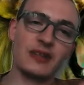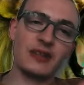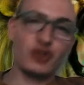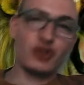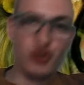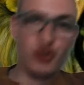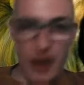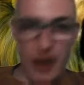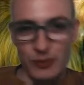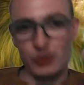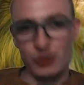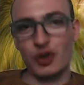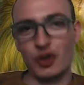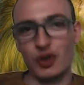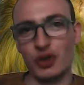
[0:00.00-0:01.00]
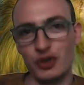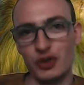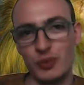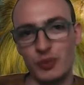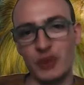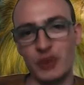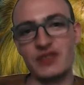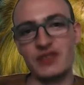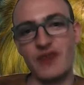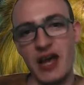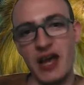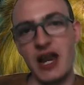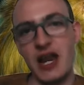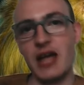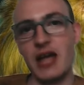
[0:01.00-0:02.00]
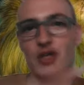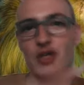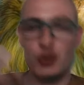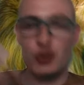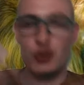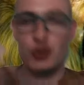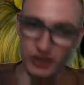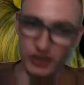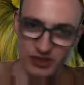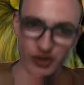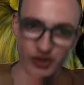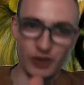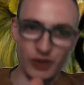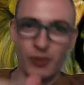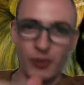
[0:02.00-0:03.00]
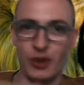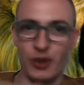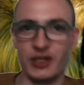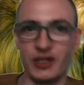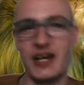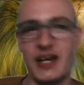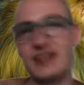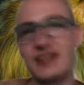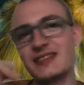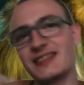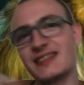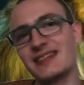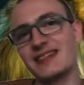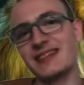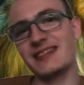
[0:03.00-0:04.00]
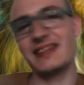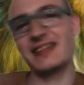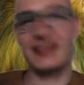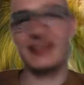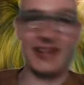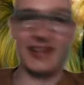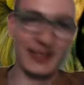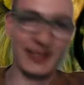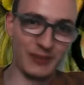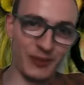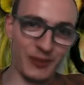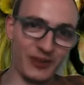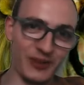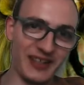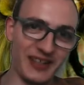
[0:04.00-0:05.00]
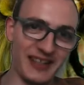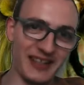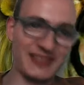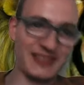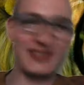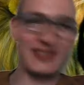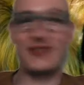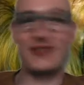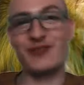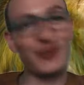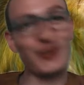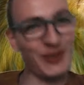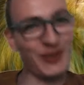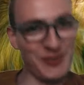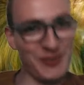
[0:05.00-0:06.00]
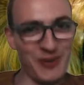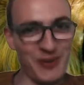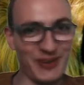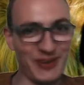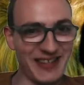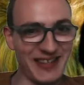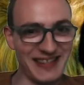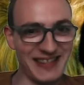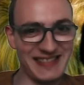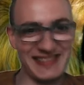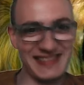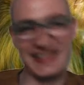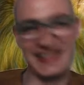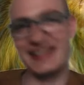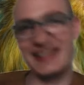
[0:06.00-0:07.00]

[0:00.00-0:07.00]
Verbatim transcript: Subscribe to us on Spotify and iTunes, listen to the podcast, like the podcast, follow the podcast.